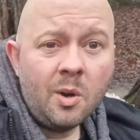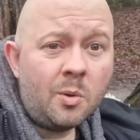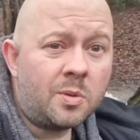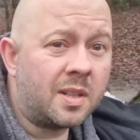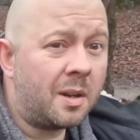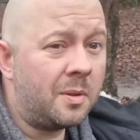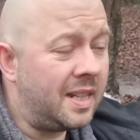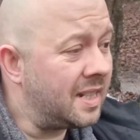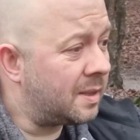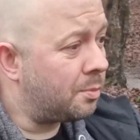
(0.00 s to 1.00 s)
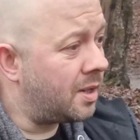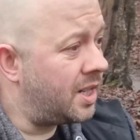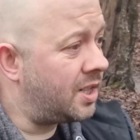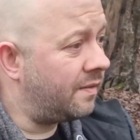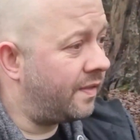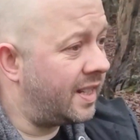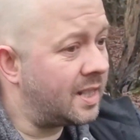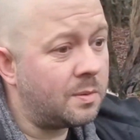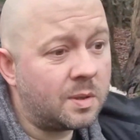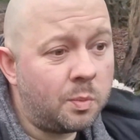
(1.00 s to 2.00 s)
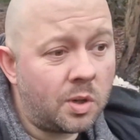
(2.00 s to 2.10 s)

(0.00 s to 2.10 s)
Also, the inspiration for this was